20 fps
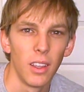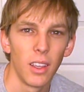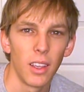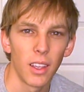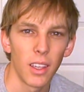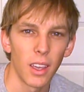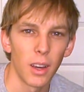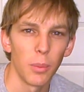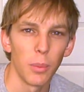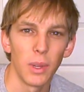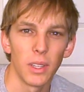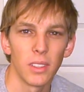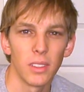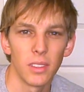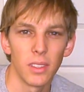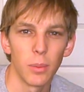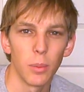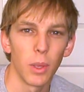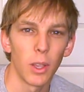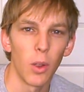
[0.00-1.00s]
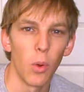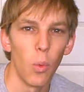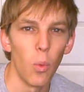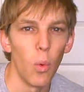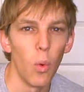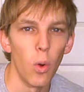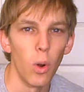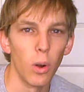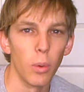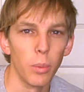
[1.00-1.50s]
It kind of makes it seem like a
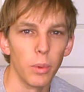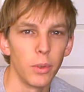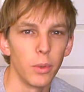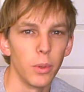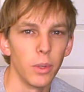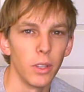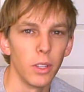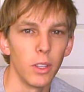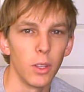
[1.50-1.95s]
war between the